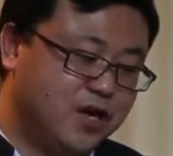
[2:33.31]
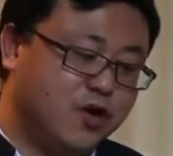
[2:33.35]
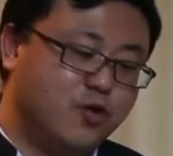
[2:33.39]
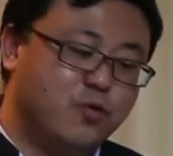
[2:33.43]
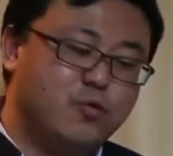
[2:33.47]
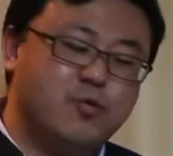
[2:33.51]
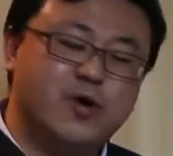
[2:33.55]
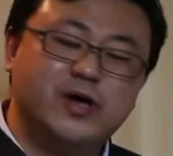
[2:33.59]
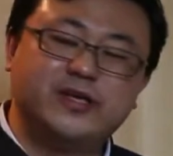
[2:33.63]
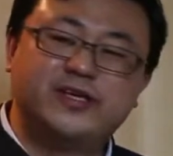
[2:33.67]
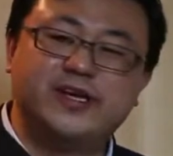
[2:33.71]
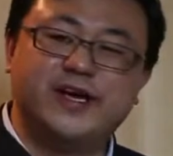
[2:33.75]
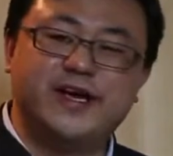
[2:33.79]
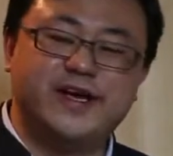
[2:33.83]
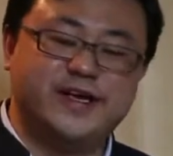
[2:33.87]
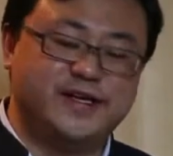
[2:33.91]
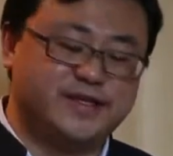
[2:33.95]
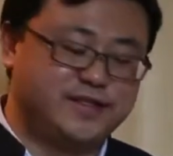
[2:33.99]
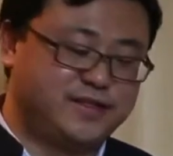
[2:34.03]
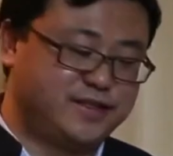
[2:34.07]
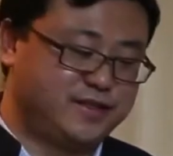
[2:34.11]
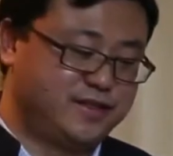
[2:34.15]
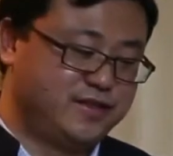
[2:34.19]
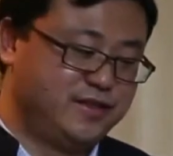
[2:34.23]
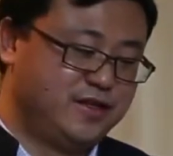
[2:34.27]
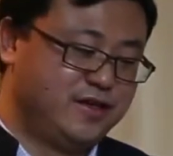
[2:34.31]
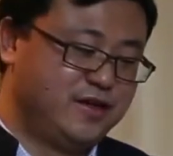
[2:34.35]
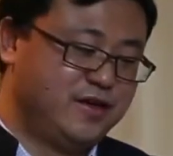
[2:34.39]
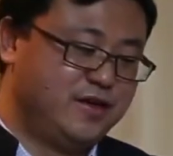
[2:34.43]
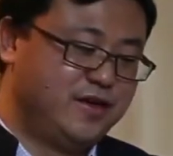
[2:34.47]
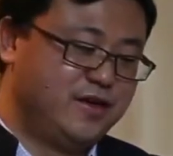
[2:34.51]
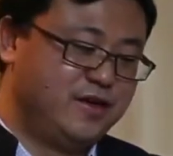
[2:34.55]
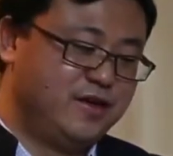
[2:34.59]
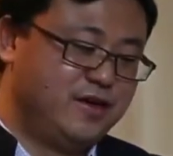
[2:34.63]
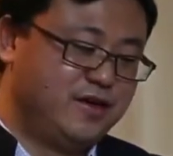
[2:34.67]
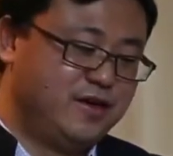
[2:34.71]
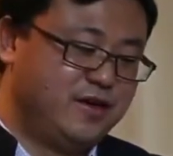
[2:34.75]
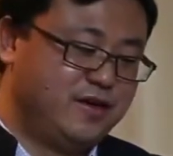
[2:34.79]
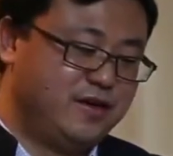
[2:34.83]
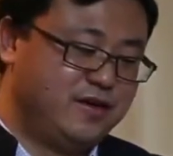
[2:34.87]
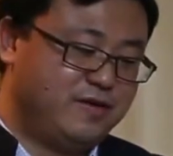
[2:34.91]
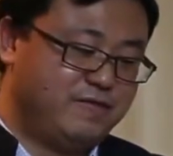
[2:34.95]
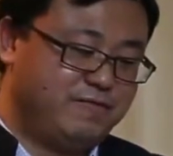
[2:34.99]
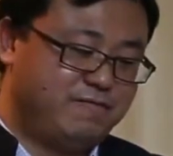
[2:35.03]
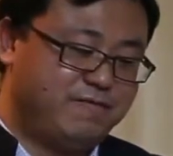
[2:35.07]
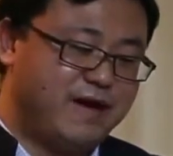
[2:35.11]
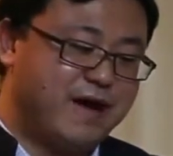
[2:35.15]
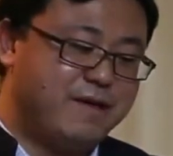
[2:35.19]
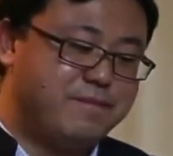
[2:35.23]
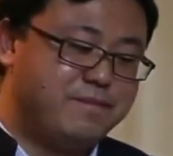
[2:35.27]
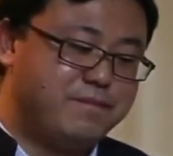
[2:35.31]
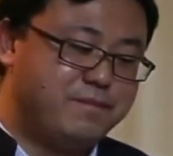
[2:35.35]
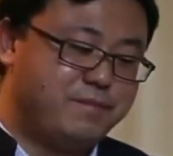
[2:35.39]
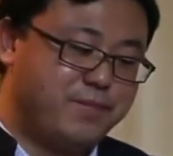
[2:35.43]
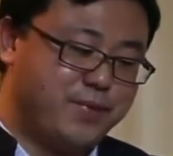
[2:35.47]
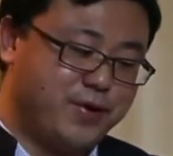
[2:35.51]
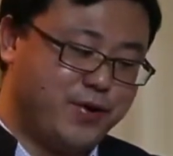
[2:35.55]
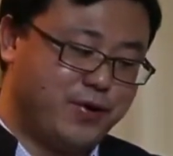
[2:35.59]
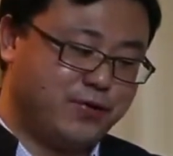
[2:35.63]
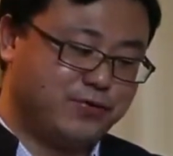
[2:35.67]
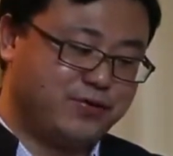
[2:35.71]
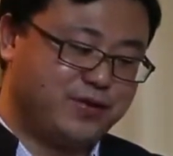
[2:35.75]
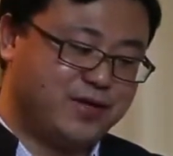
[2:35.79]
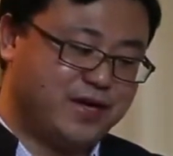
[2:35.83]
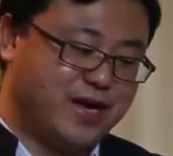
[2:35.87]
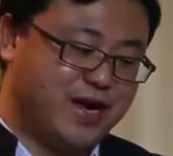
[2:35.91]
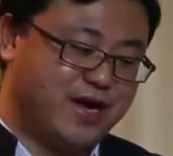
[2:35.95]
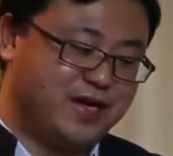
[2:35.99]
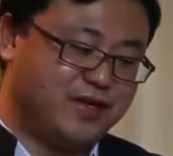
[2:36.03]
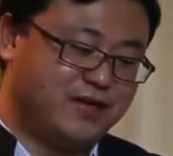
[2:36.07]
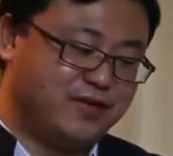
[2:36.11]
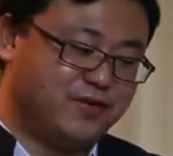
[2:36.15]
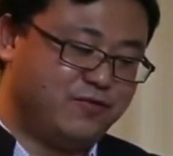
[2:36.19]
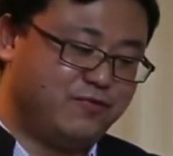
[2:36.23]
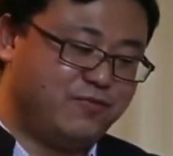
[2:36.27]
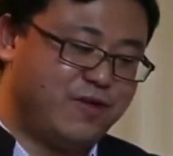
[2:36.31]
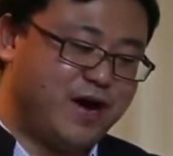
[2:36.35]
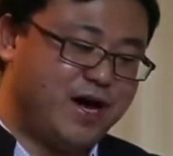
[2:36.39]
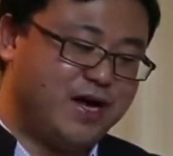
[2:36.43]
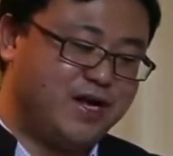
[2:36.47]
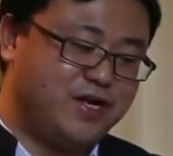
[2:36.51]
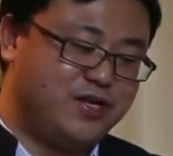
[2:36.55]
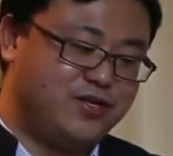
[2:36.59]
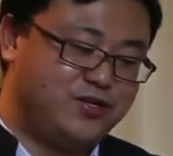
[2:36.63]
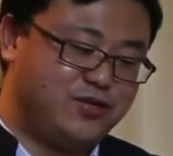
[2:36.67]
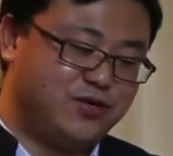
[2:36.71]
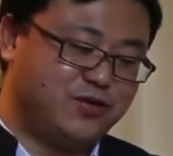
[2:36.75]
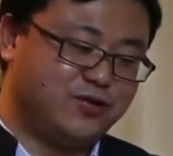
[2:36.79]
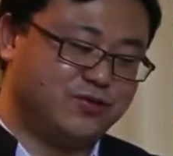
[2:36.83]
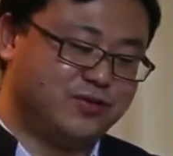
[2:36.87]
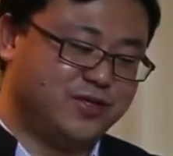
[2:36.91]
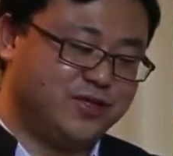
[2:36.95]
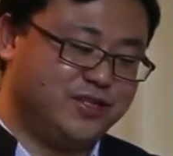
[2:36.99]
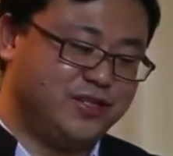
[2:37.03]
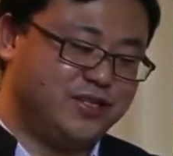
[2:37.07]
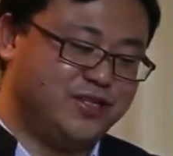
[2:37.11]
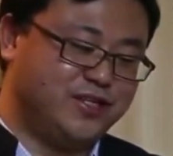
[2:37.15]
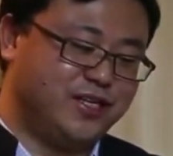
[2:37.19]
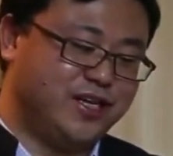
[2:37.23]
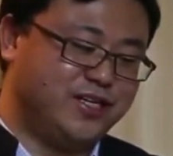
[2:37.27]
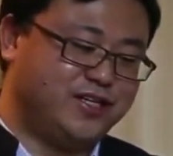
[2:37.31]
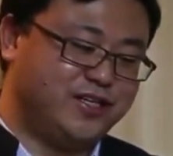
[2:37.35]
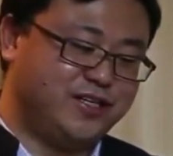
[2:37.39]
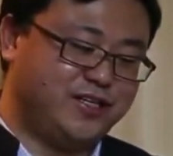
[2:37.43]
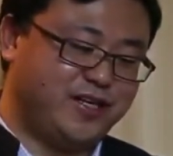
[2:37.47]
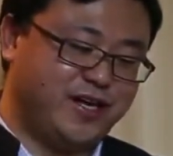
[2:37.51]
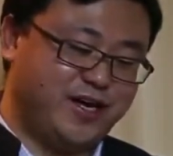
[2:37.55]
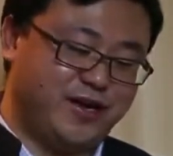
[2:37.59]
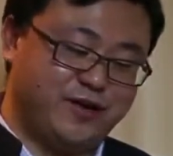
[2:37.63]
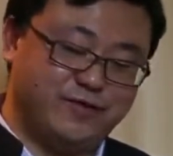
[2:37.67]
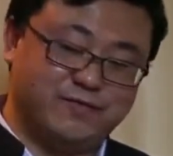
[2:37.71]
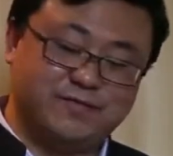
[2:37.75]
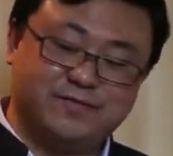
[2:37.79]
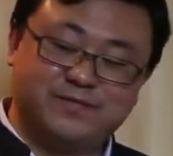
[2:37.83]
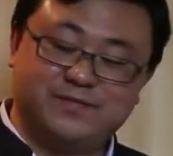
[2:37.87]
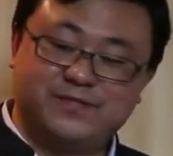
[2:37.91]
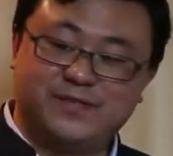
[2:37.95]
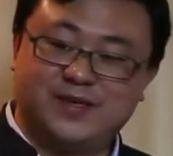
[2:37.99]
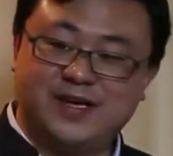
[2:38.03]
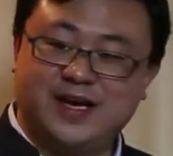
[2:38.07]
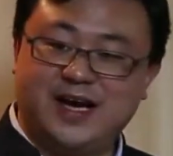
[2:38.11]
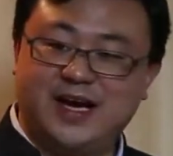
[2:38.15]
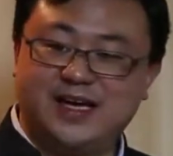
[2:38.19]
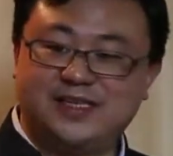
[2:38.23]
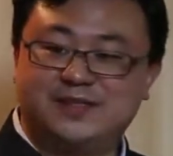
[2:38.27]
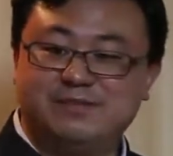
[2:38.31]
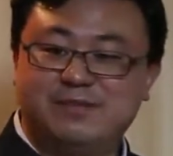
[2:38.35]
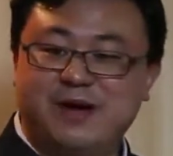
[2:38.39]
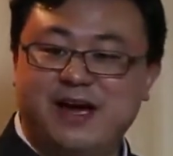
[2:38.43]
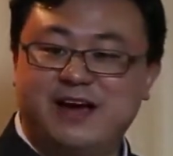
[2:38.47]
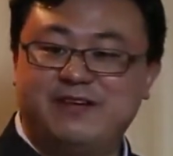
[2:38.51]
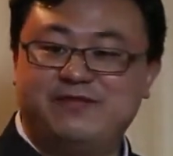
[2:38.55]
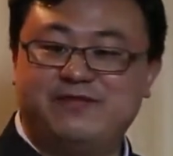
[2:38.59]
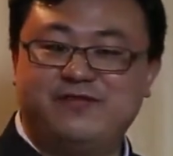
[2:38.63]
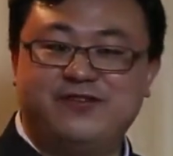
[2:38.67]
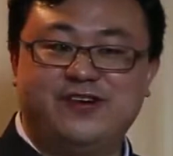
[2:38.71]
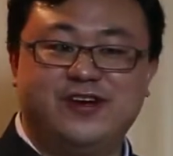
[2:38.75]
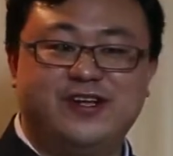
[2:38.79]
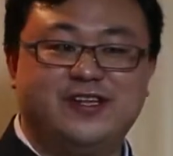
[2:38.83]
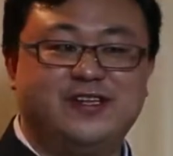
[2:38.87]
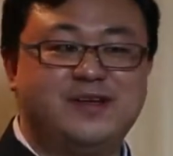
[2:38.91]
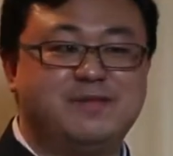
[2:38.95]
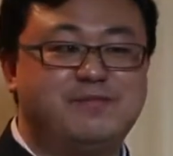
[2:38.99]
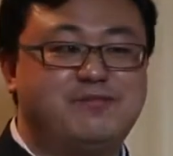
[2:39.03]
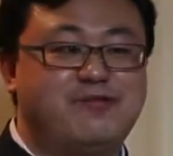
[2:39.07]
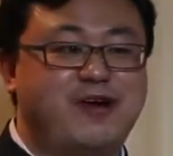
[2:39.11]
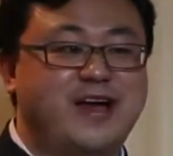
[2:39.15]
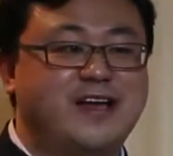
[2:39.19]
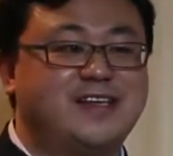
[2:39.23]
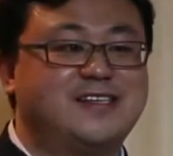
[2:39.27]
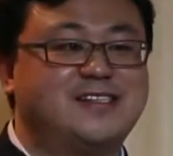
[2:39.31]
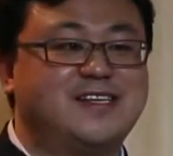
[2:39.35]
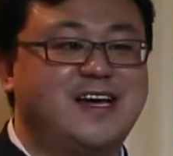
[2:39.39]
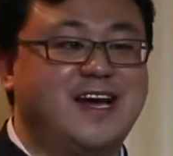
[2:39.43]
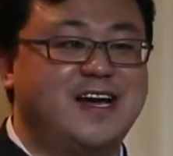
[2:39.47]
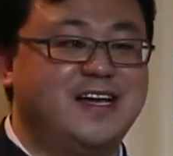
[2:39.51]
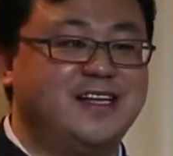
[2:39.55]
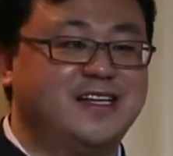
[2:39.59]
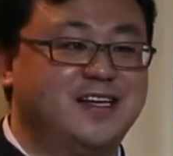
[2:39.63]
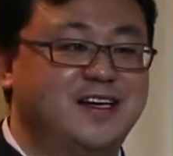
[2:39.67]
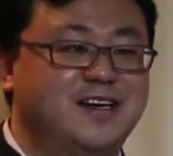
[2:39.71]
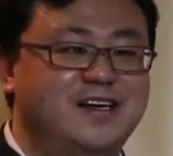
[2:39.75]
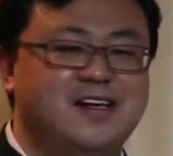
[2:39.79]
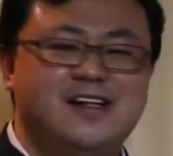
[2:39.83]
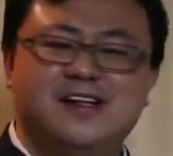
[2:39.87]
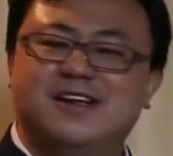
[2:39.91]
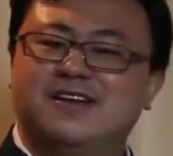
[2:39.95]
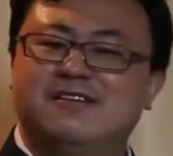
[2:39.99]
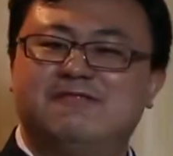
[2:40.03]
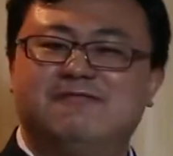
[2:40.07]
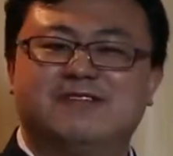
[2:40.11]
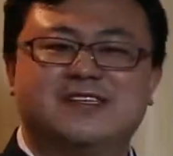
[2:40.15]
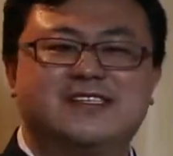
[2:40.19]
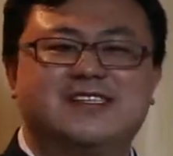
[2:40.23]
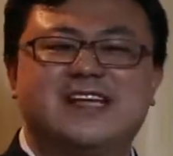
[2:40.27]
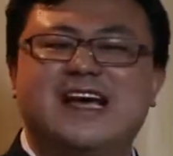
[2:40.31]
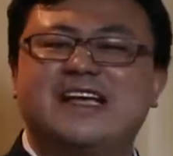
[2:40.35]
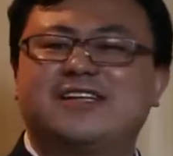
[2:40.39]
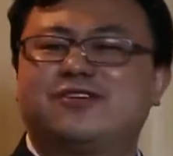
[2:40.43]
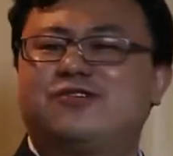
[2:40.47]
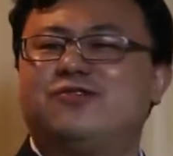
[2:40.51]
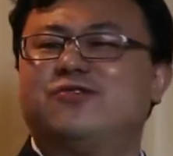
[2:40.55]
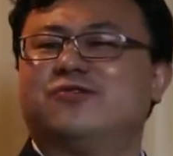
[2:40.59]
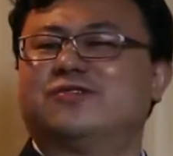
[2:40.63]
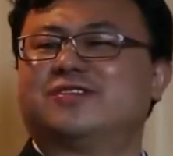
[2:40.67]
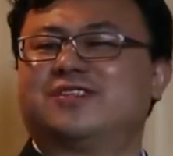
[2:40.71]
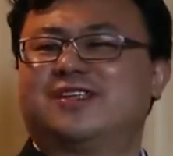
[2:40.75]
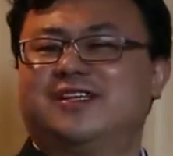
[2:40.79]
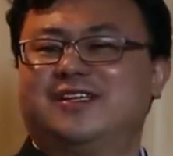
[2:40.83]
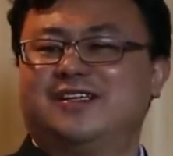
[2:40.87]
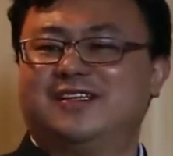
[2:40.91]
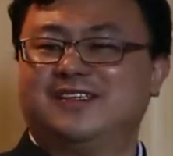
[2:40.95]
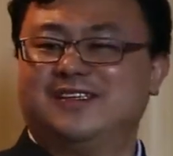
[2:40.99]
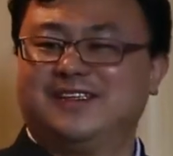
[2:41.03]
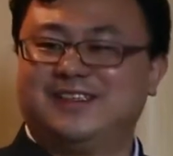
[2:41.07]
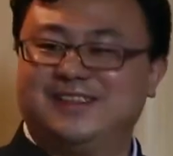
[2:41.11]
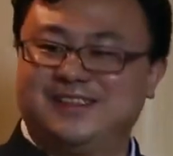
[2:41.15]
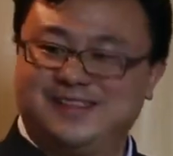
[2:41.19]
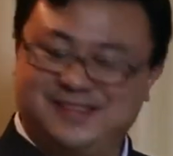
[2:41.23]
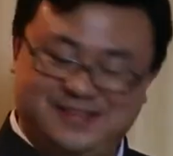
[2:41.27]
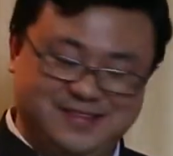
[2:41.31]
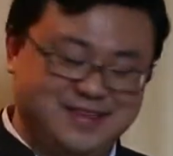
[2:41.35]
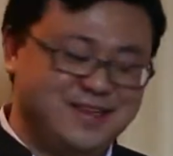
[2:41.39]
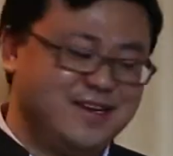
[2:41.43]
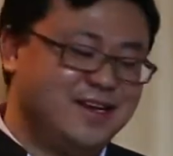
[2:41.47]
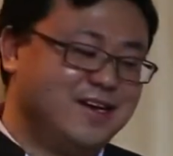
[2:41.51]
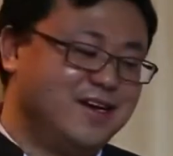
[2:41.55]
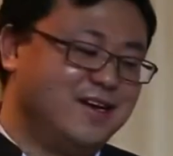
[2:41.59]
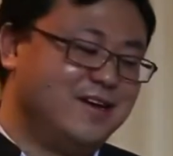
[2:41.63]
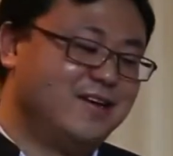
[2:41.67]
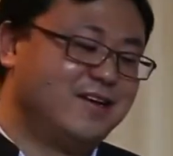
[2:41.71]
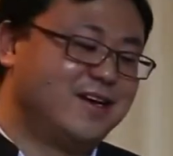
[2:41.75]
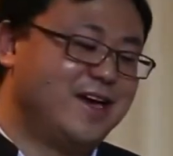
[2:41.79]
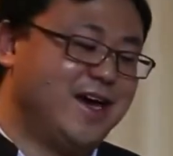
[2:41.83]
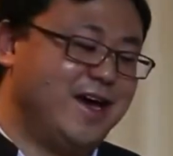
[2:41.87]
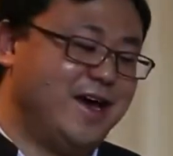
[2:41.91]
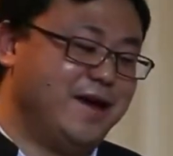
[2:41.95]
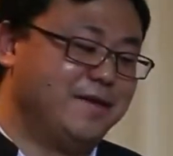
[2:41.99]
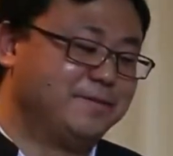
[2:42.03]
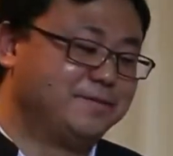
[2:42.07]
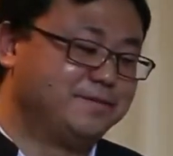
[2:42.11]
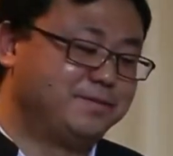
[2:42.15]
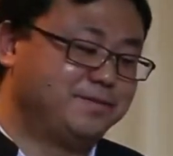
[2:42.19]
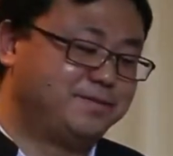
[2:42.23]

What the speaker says: What is One Belt and One Road Initiative? As my friend Brian said, what's that ghost? Okay.